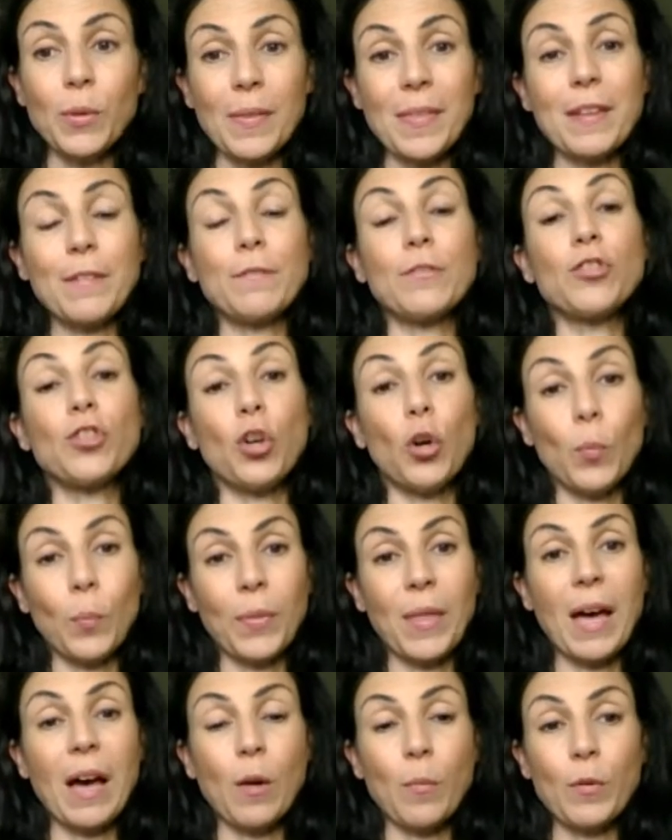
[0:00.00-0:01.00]
and then top
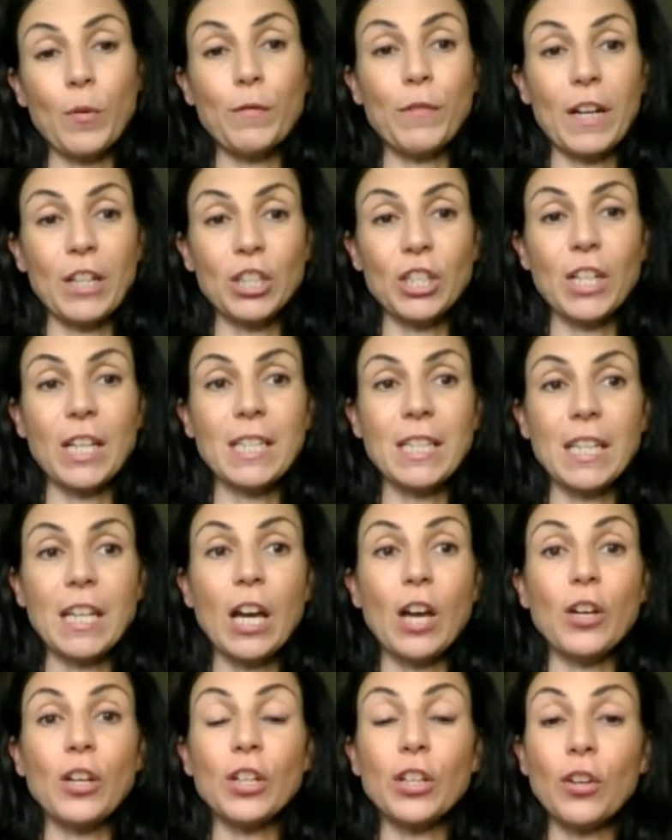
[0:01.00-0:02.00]
that up with fractionated
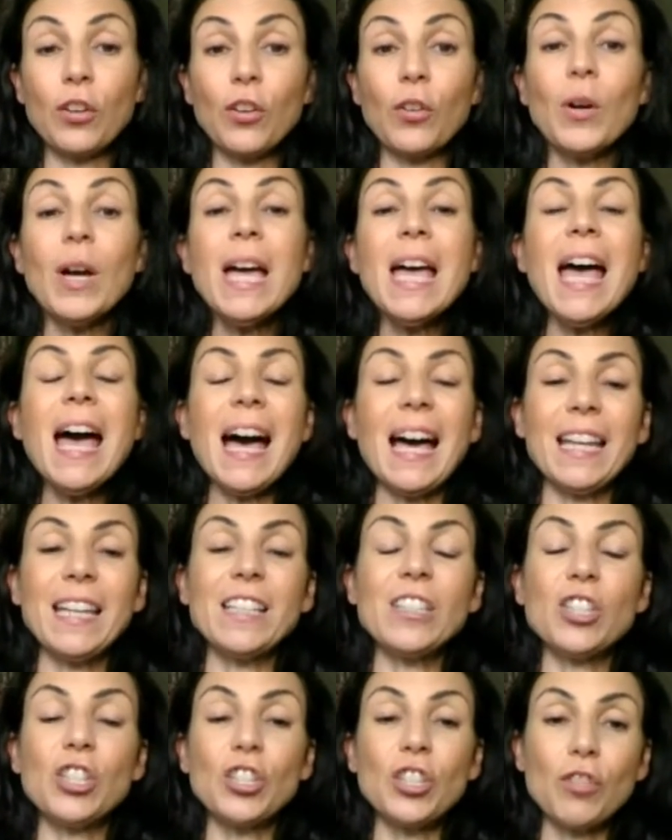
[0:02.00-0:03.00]
coconut oil. And
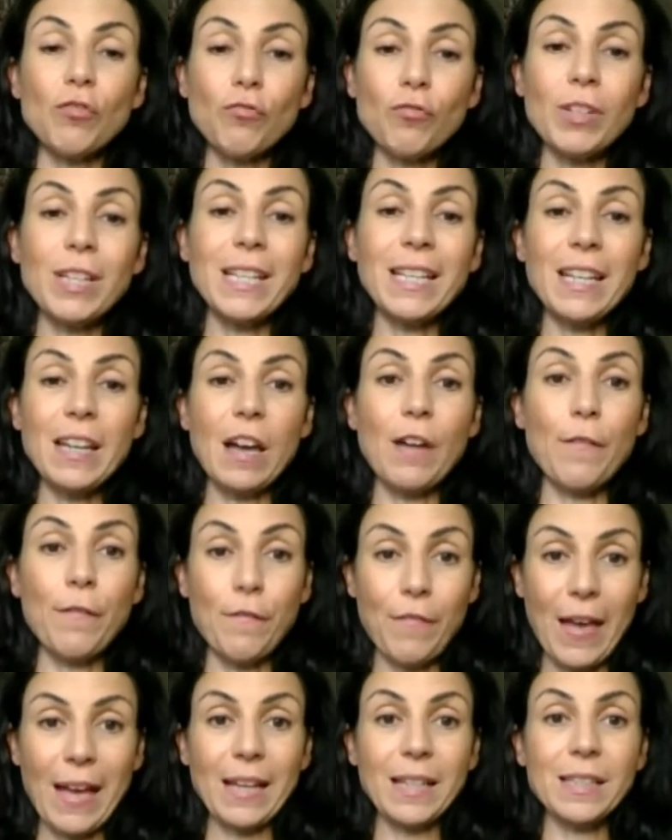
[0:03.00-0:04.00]
it's just a really
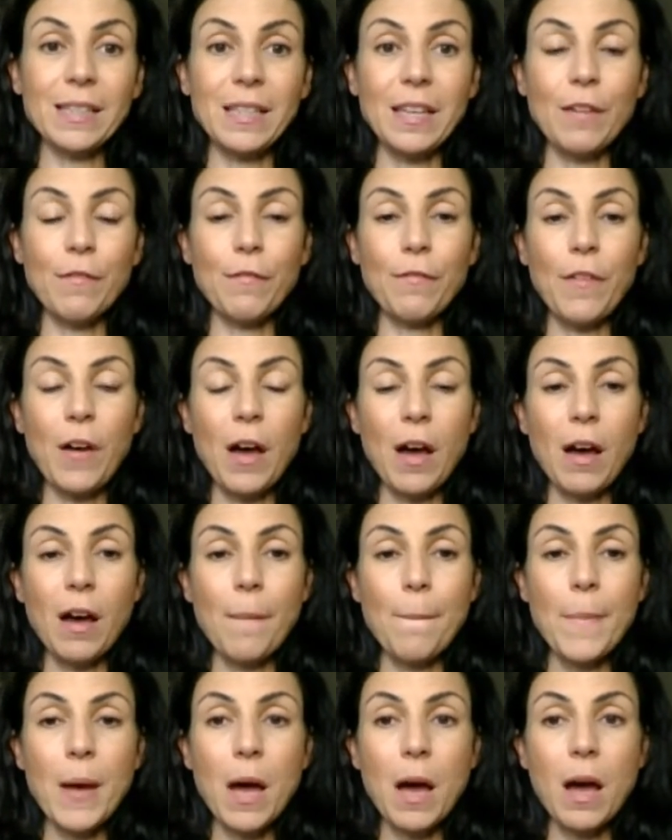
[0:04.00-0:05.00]
effective
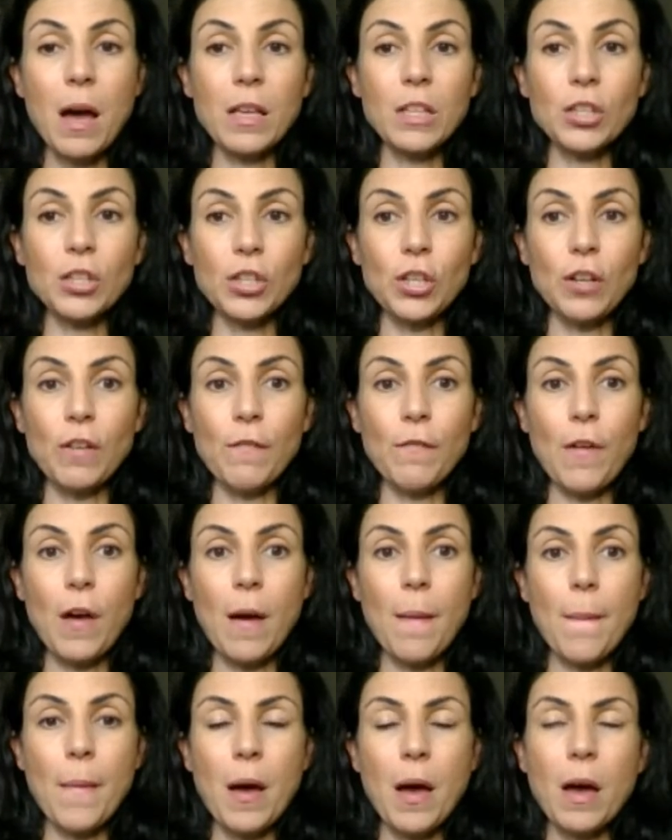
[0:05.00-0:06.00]
sort of
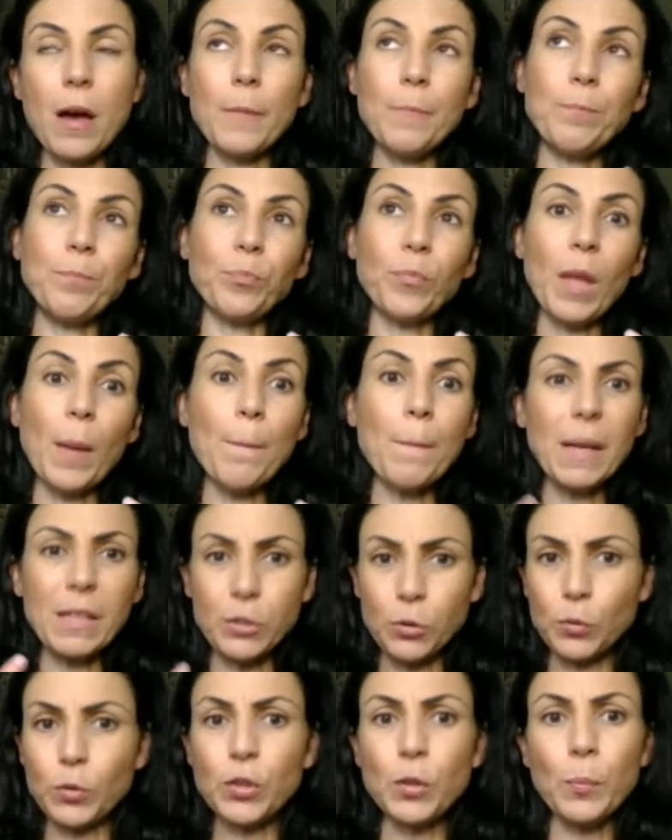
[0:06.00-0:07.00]

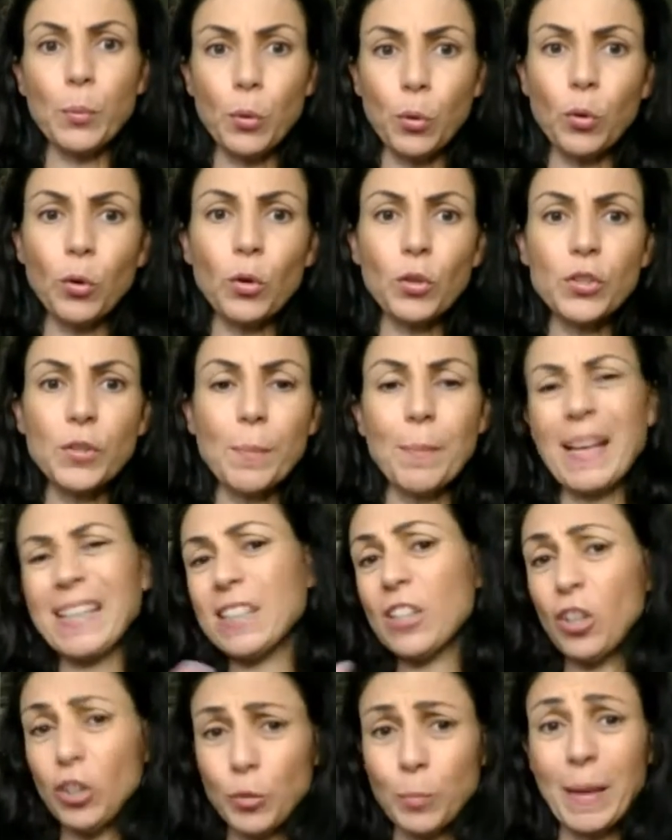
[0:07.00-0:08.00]
muscle support
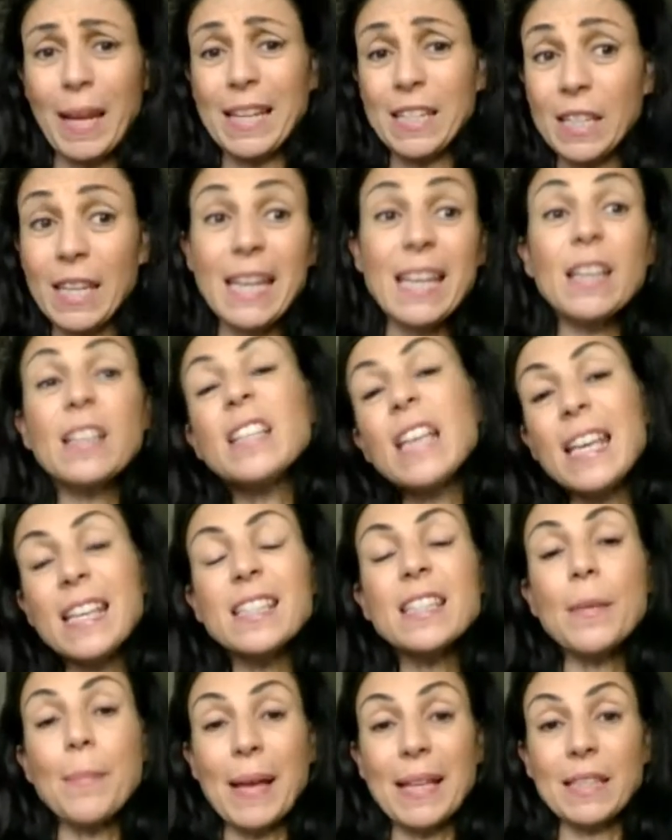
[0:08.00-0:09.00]
massage blend. It
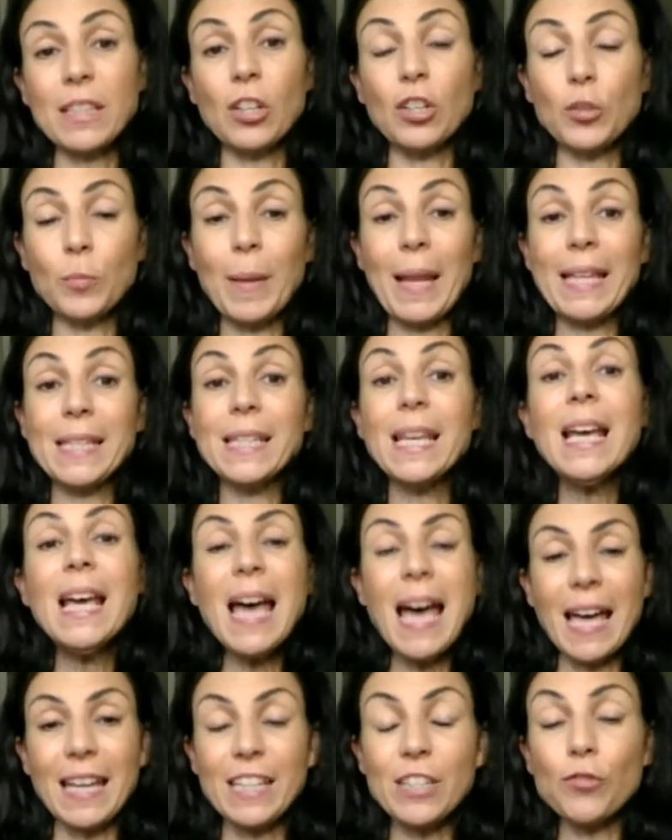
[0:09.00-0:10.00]
is the massage blend,
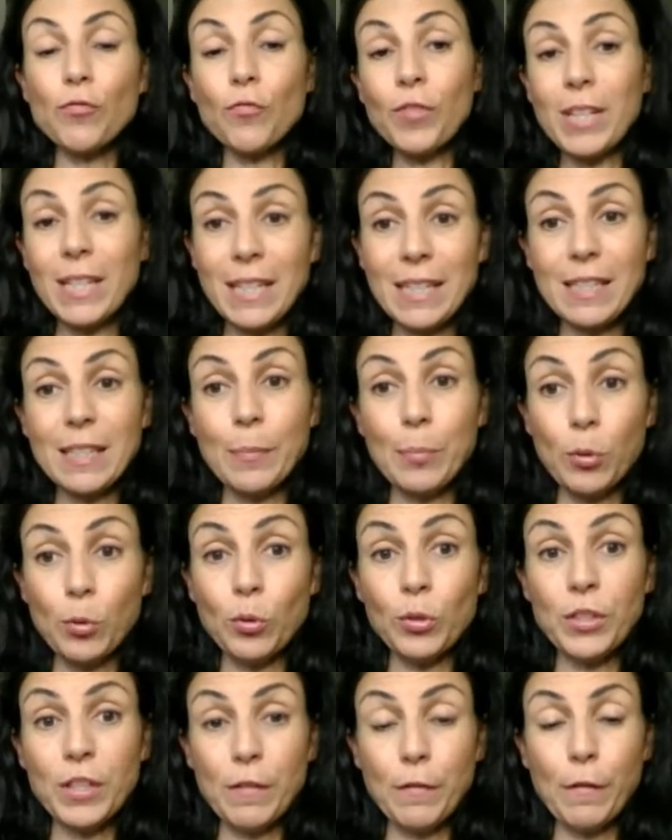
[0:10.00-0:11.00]
and it's really
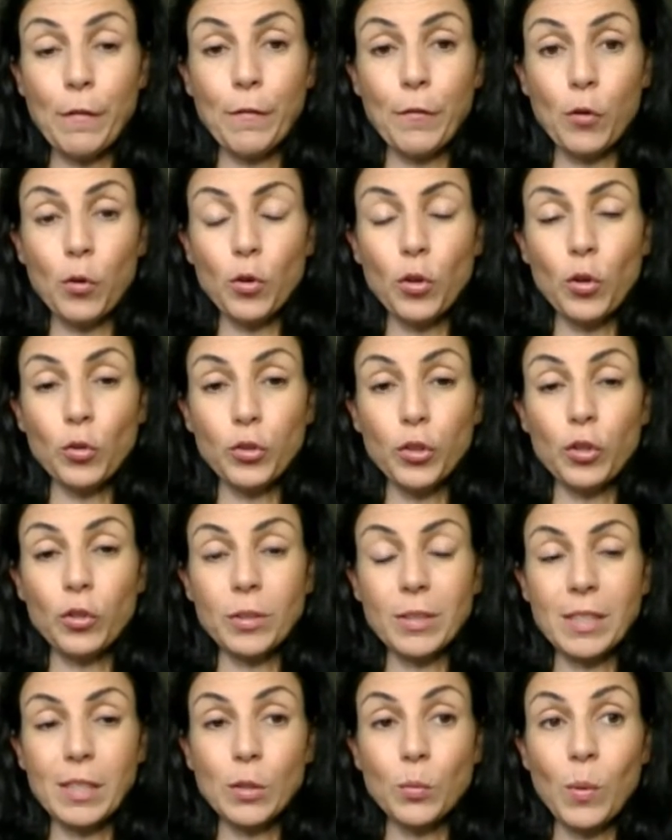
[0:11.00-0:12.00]
supportive for your
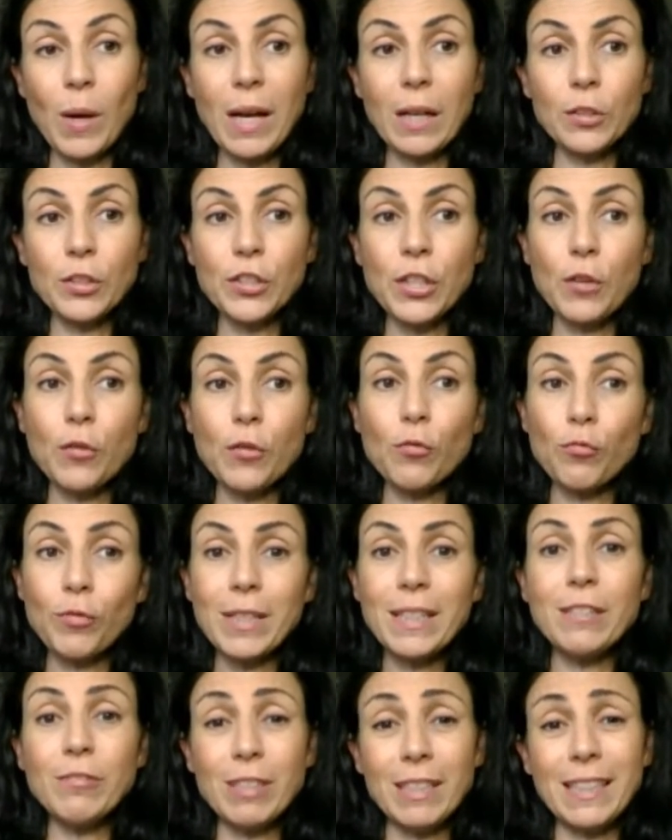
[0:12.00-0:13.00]
dogs as well. So
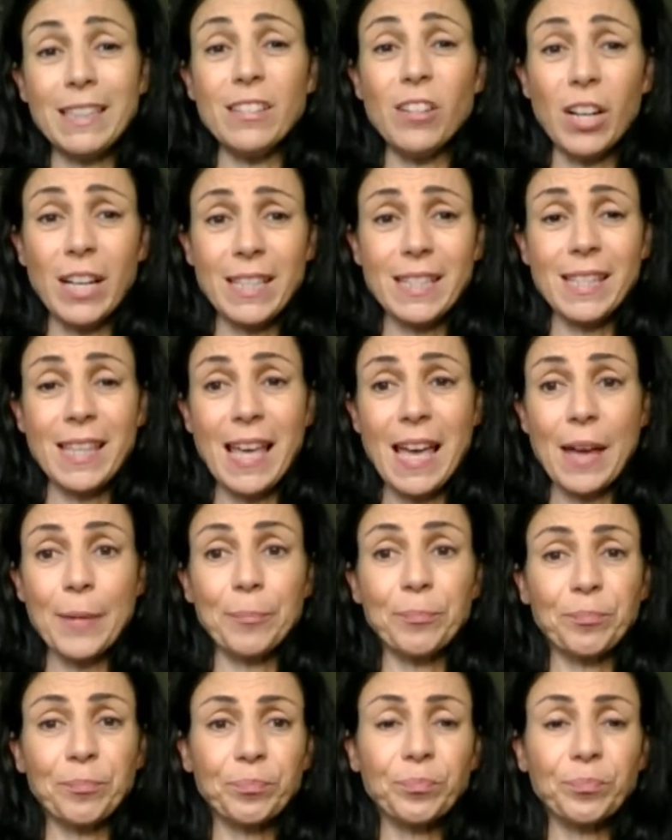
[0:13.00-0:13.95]
really, really nice there.